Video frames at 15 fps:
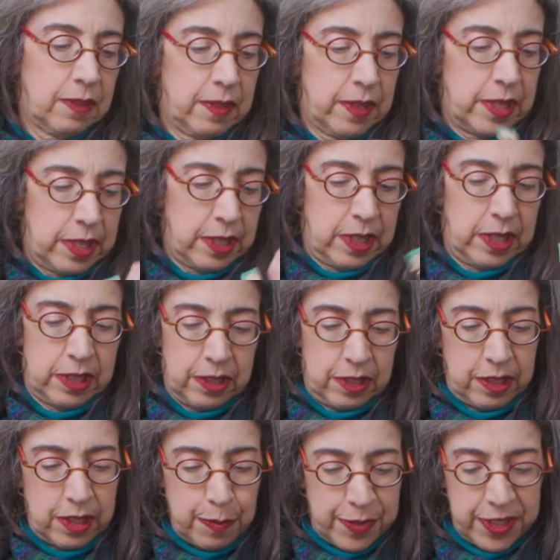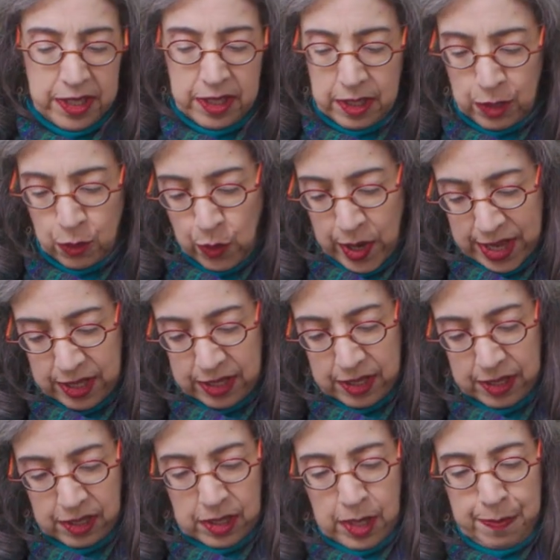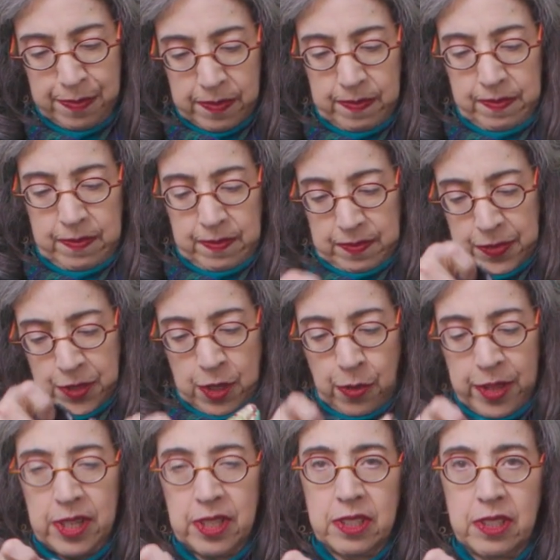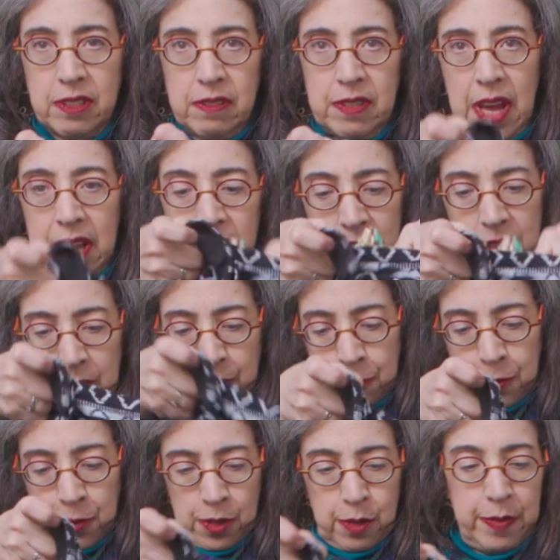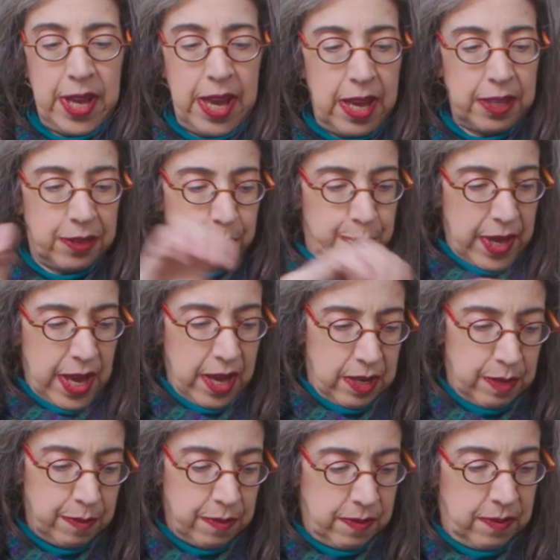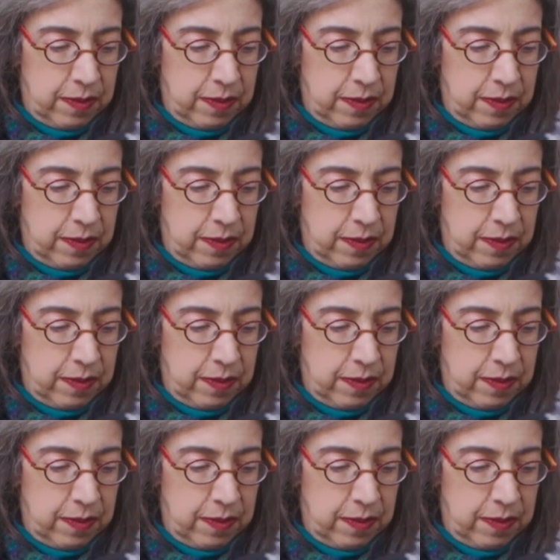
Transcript: And it slips in, and you want it to slip so that it's nice and firm at the bottom.